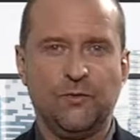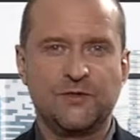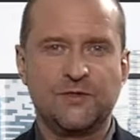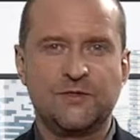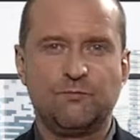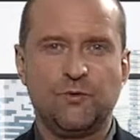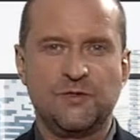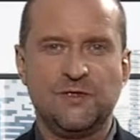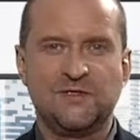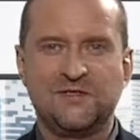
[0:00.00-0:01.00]
which is
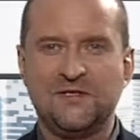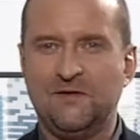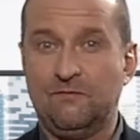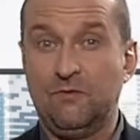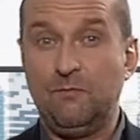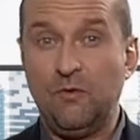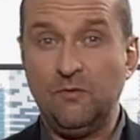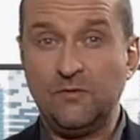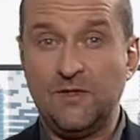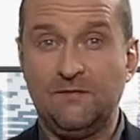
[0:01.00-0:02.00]
presented in the
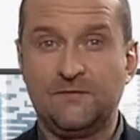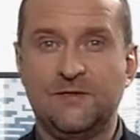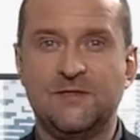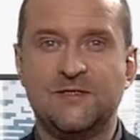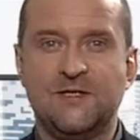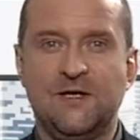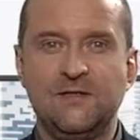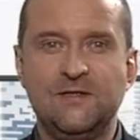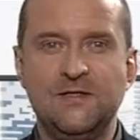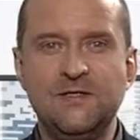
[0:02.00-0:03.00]
report after the
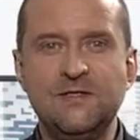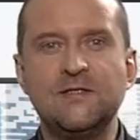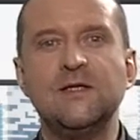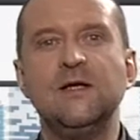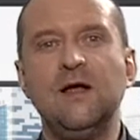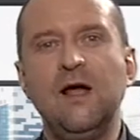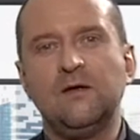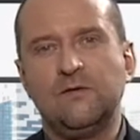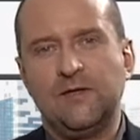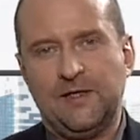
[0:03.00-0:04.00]
study is
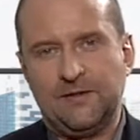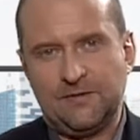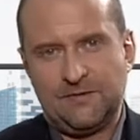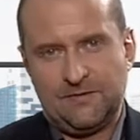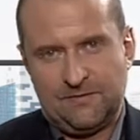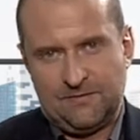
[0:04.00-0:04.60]
calculated.